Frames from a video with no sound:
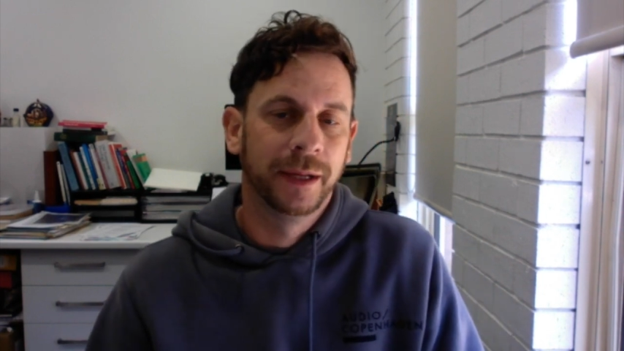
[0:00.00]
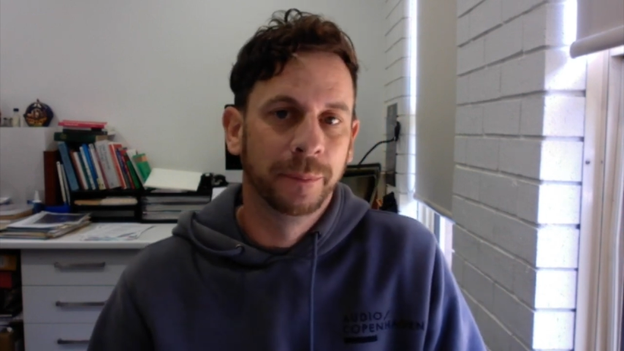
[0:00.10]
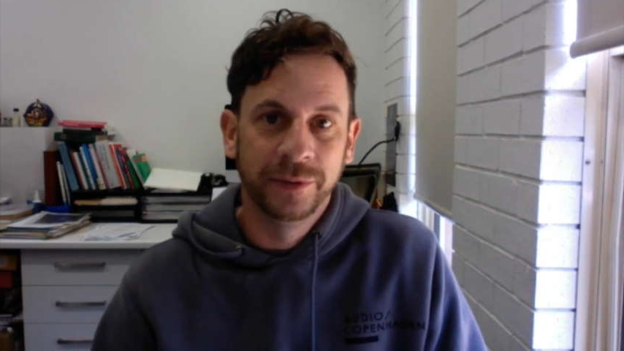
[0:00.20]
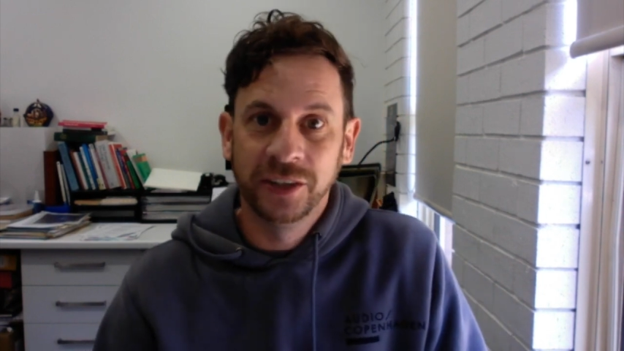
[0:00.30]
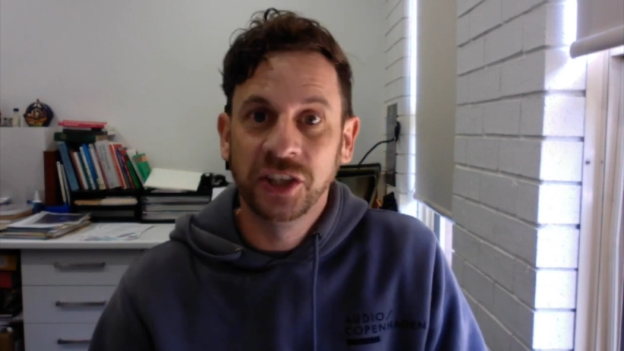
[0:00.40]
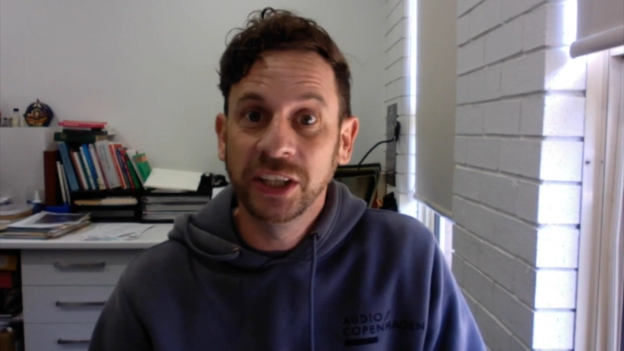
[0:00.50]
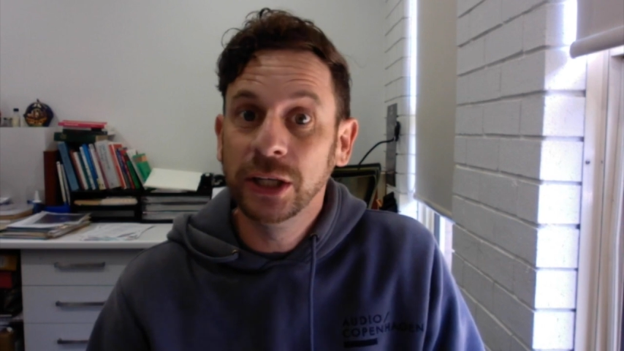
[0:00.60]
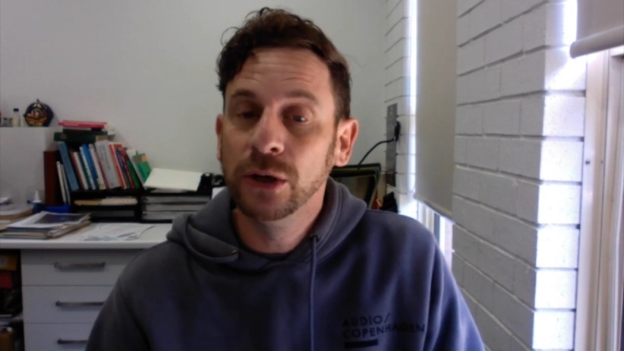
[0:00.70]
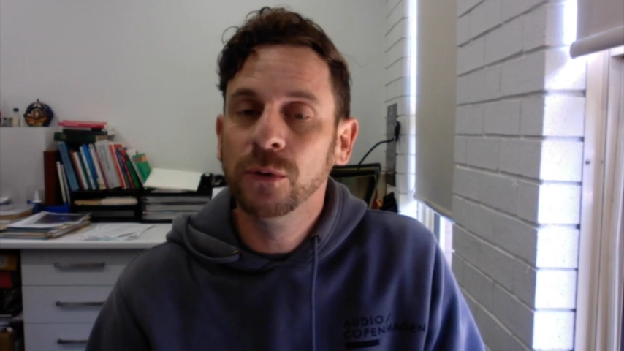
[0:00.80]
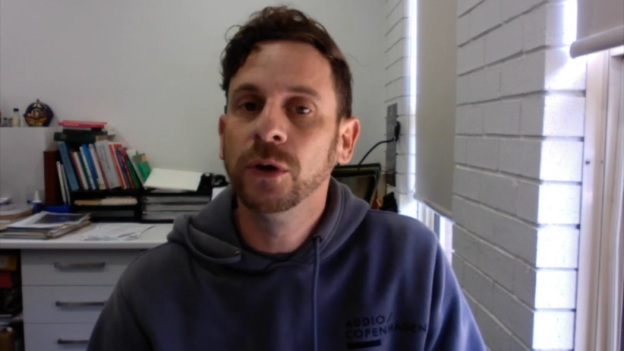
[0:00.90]
I'm ditching
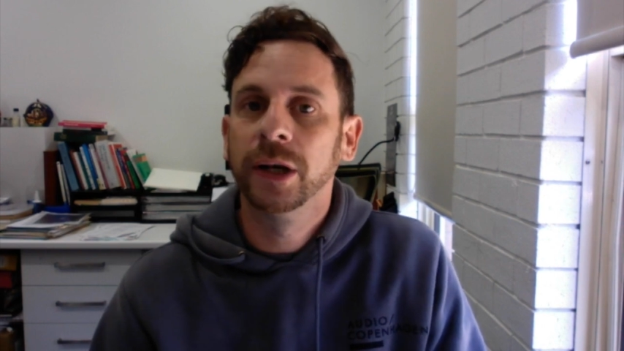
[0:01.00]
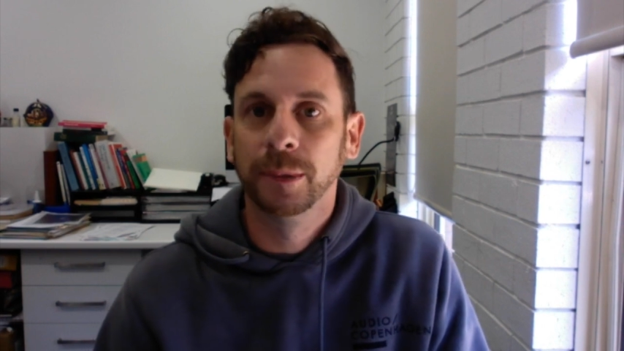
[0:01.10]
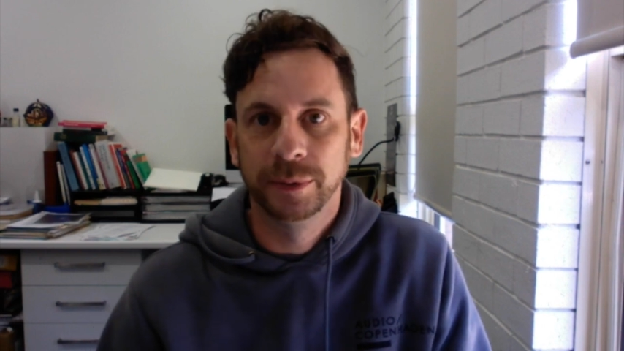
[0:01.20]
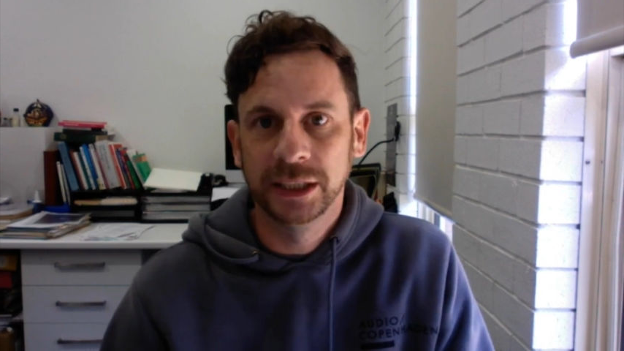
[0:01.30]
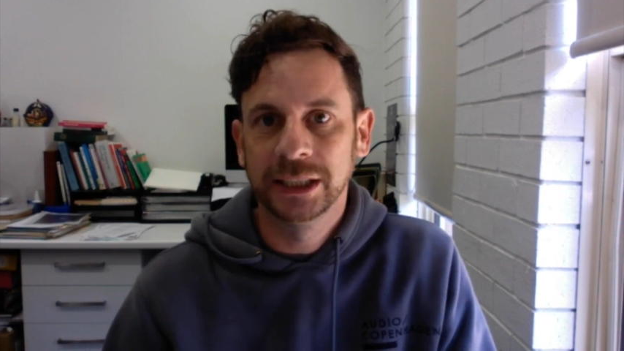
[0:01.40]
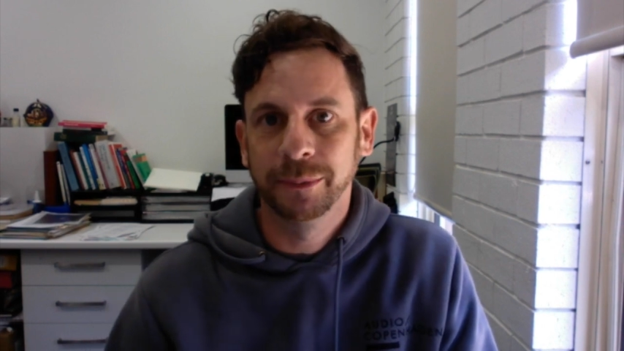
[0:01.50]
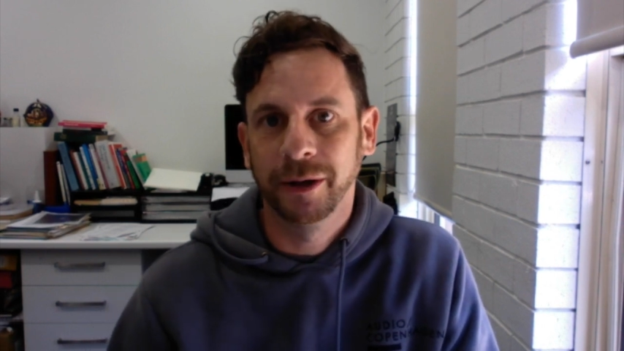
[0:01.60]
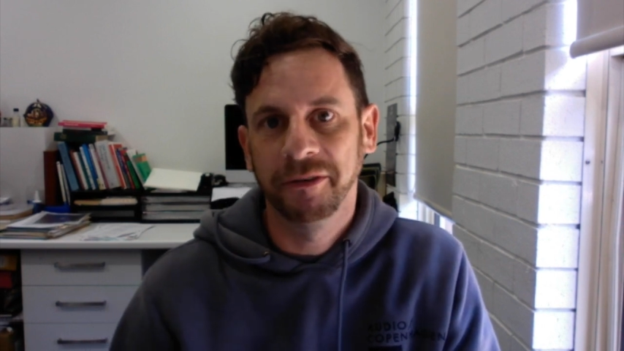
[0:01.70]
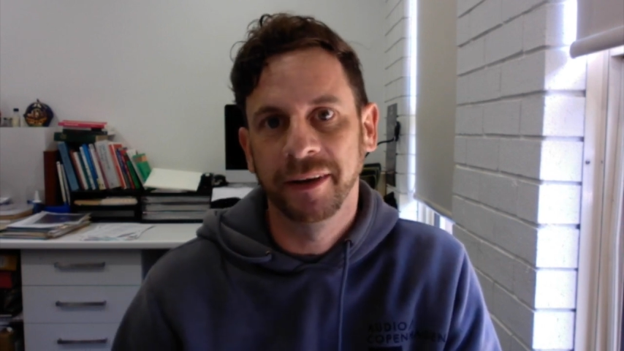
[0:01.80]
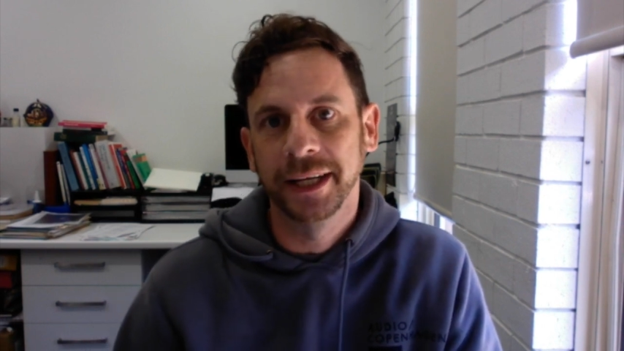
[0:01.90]
you, and I'm ditching
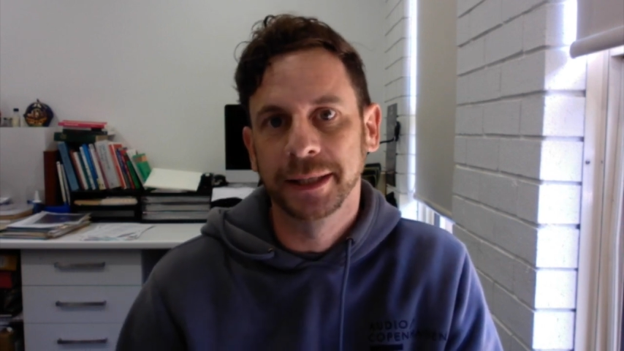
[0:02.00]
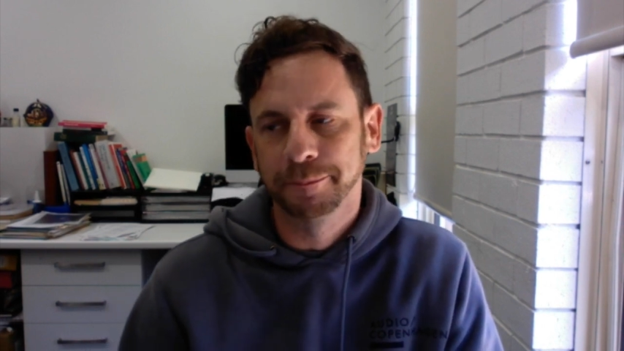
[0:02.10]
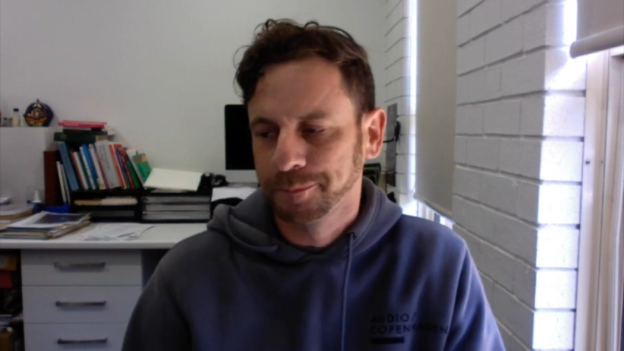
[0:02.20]
my faith.